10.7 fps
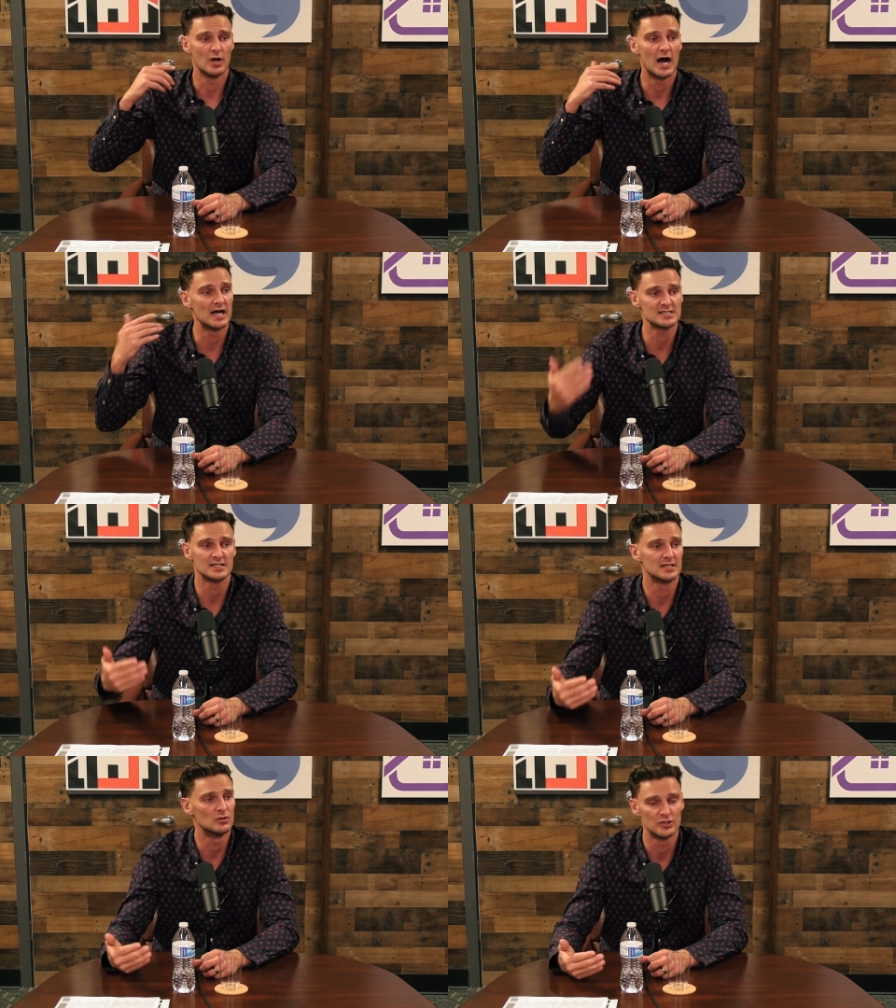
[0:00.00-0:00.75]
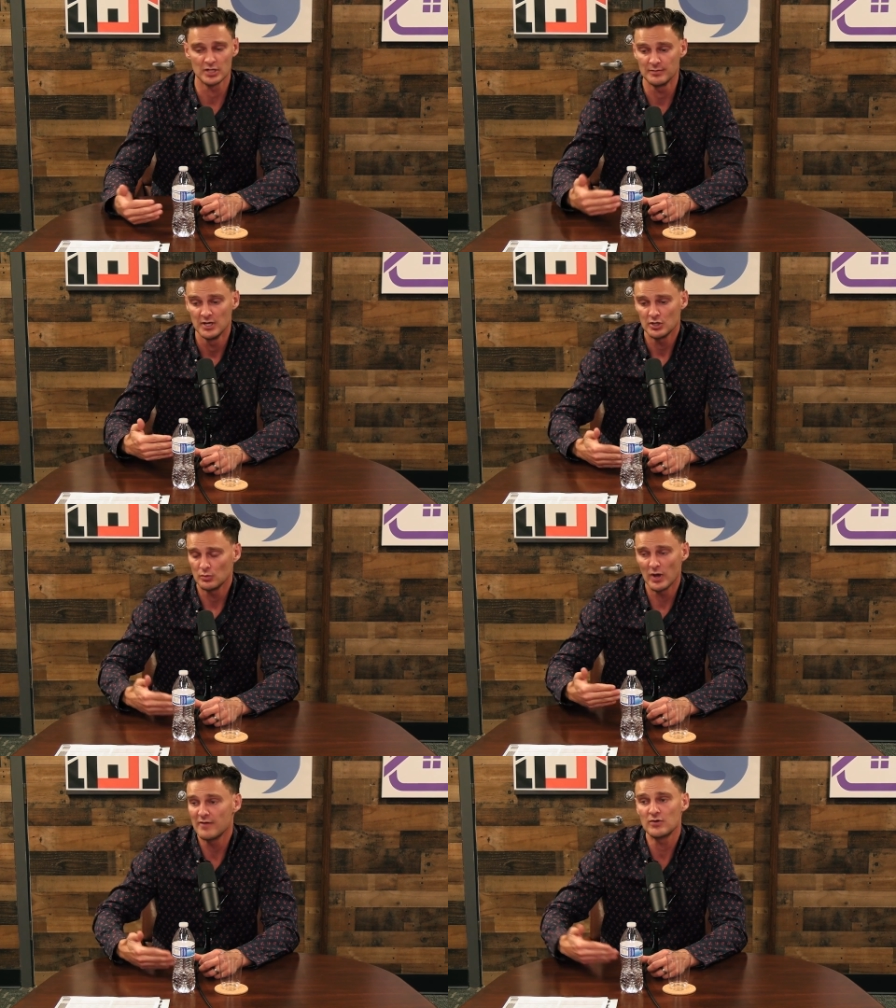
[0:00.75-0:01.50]
know, hustling all the time?
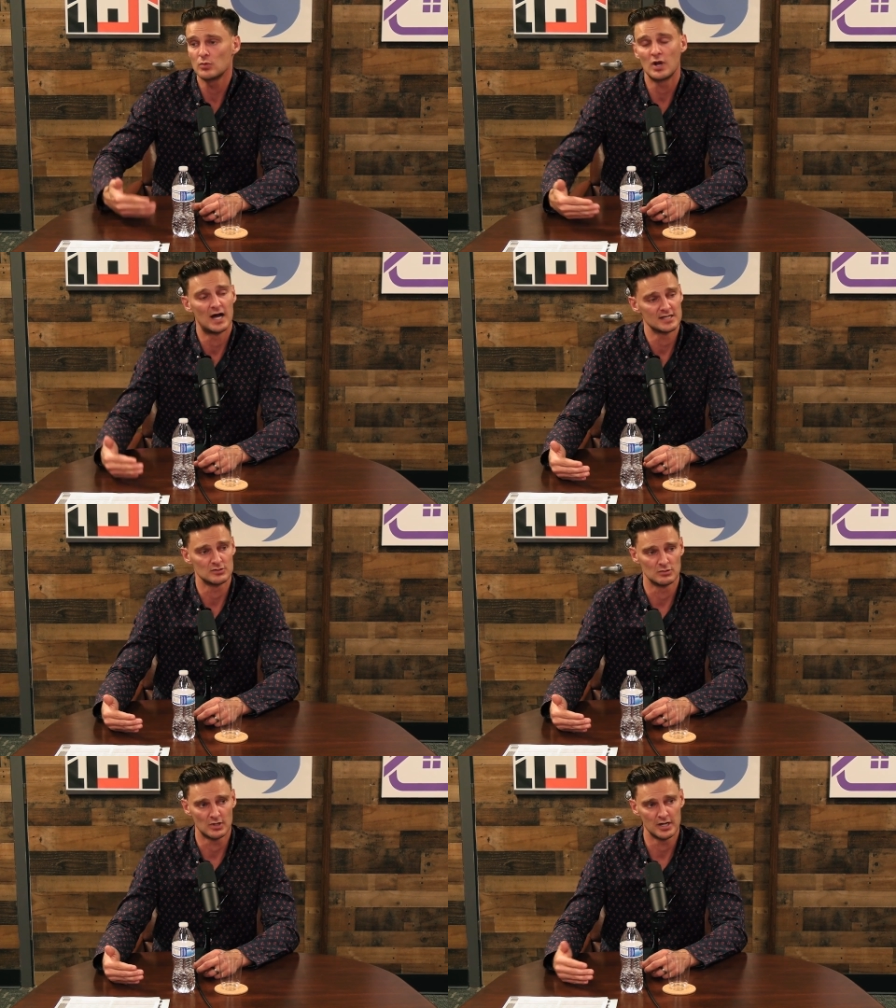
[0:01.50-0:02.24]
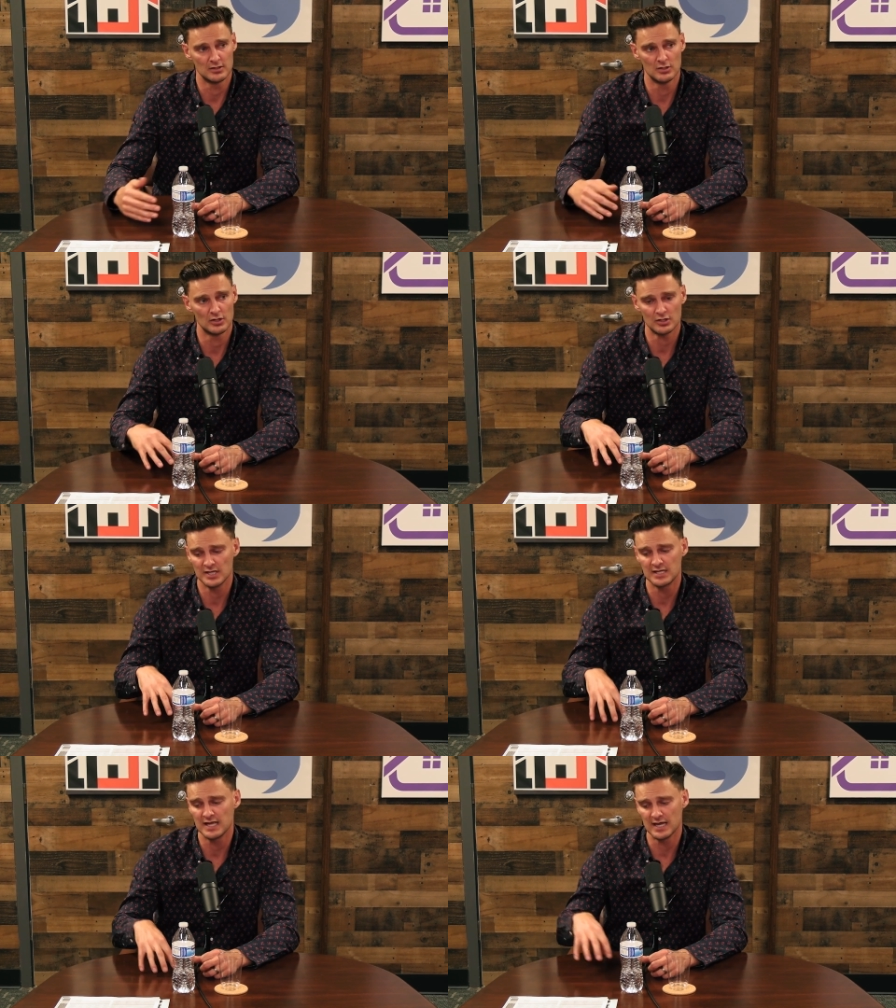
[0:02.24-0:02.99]
Everyone will hustle, right? You're not
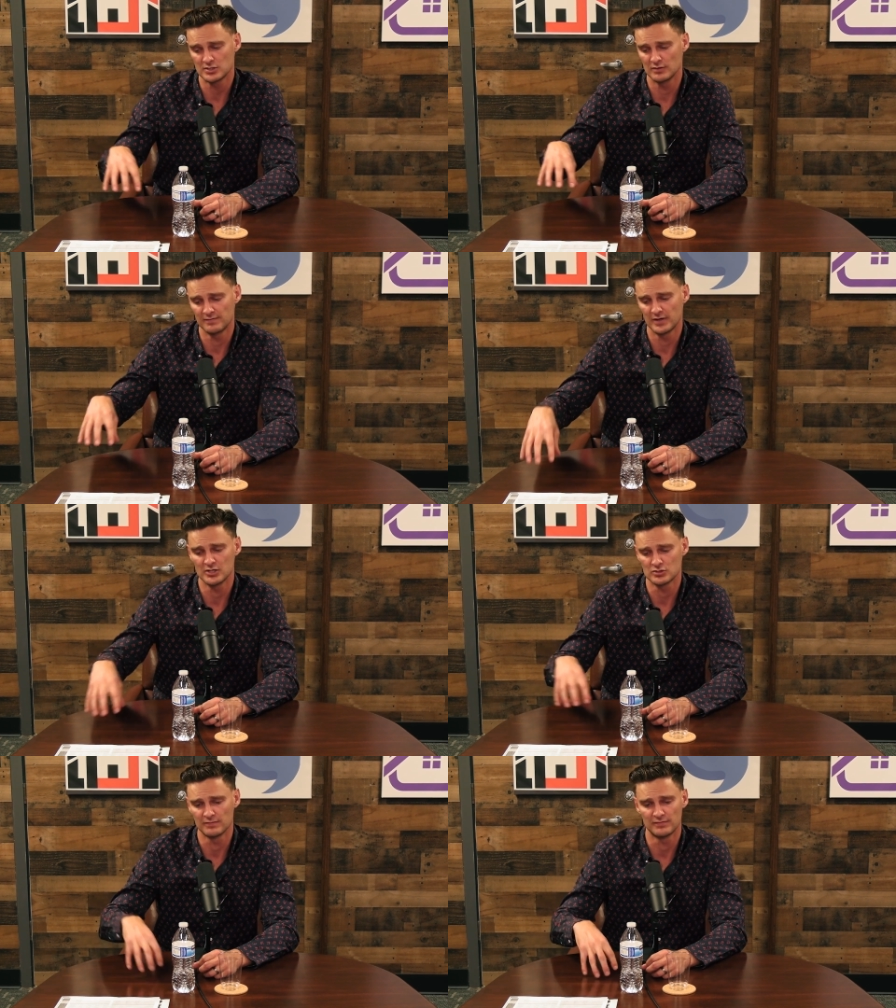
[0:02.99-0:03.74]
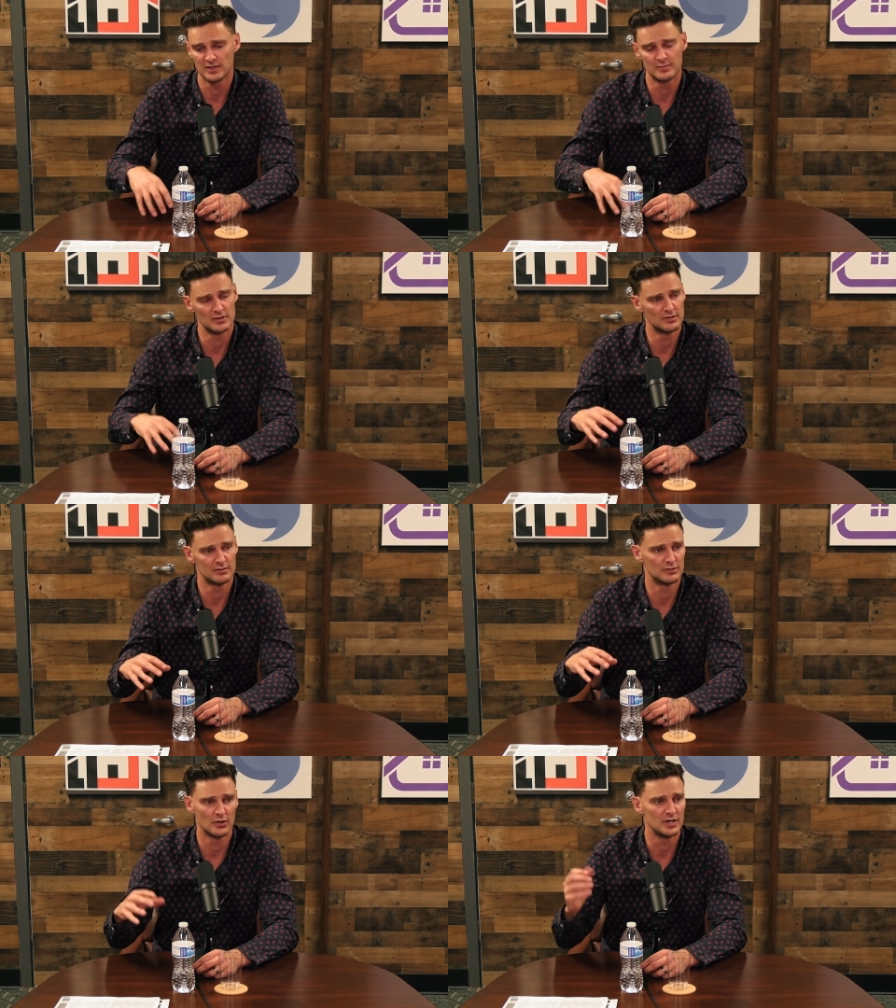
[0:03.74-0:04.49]
going to get to financial freedom in
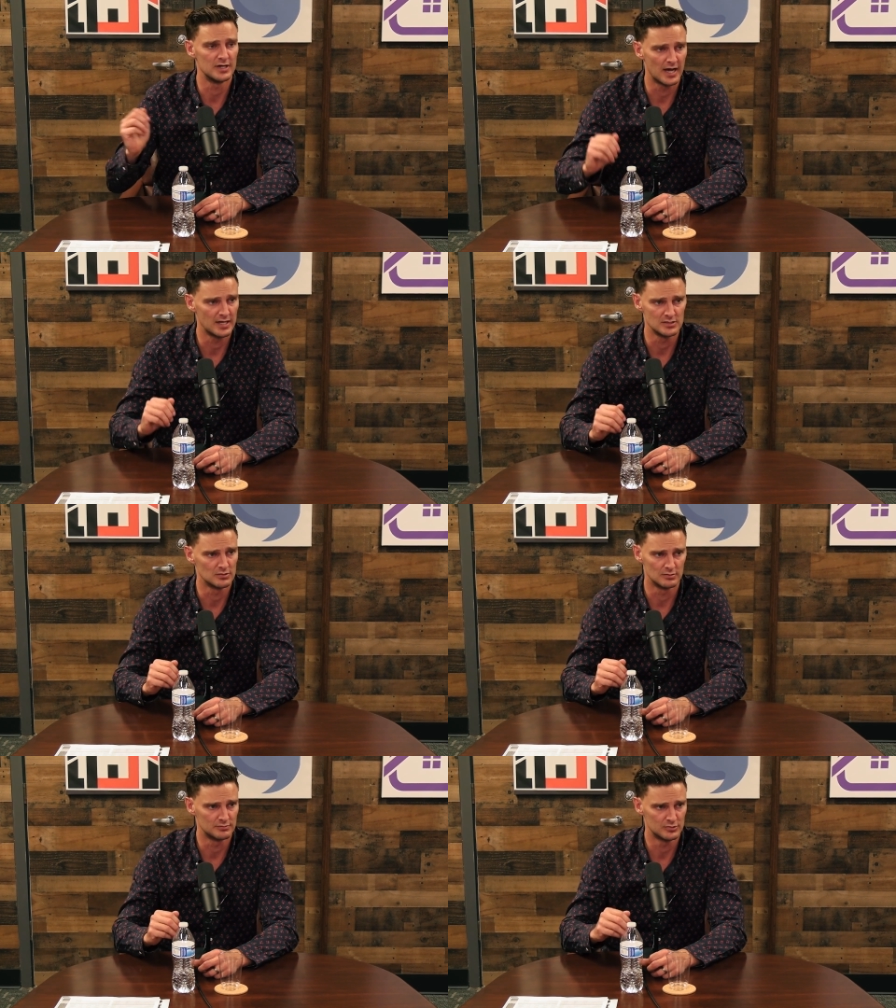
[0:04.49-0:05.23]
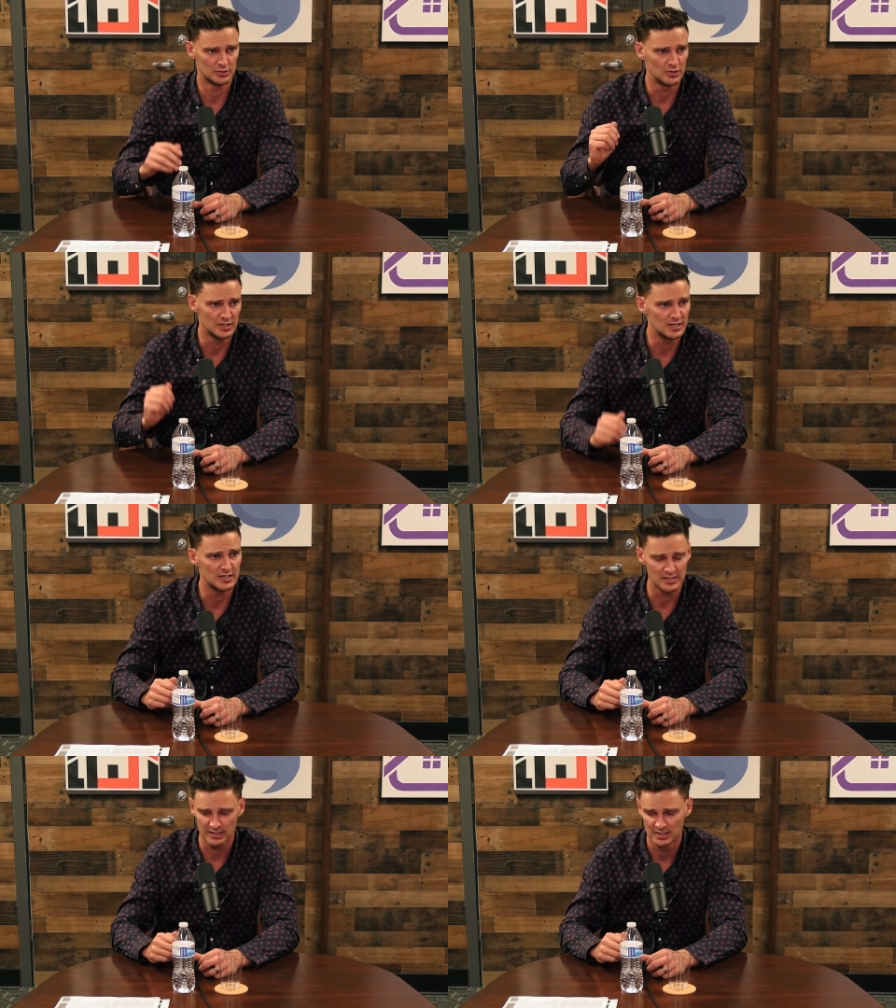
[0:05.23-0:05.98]
thirty days or two
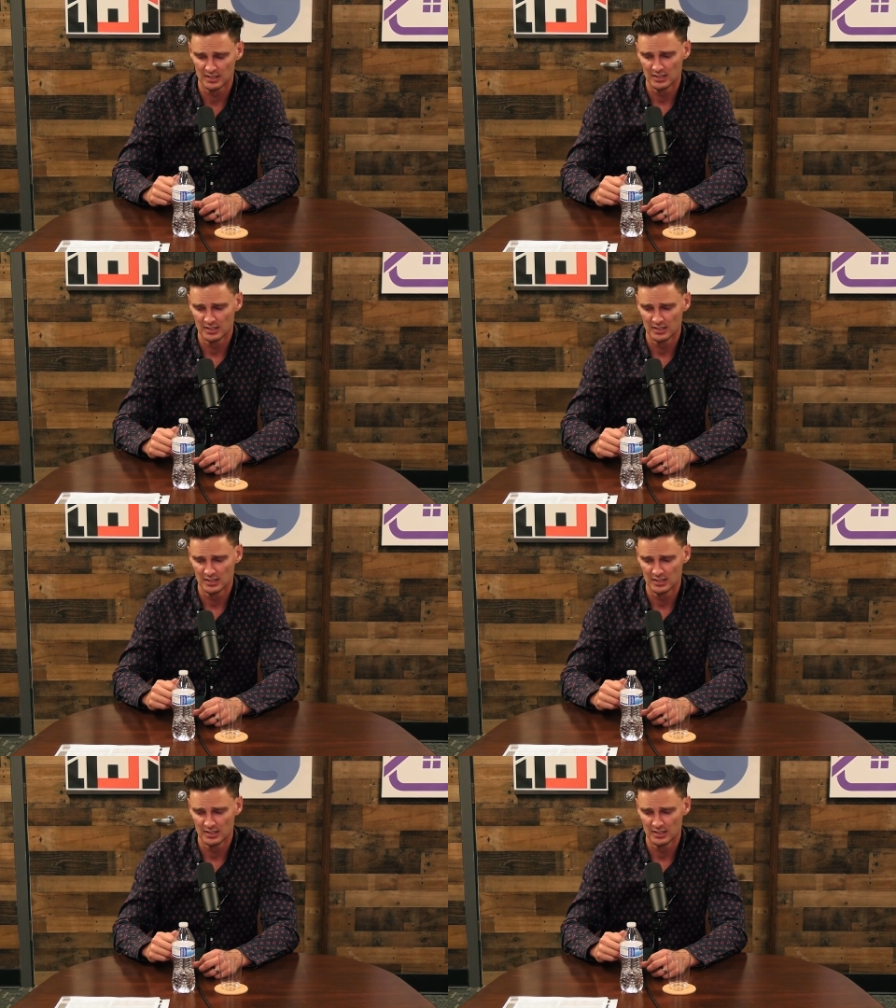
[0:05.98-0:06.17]
years. Like,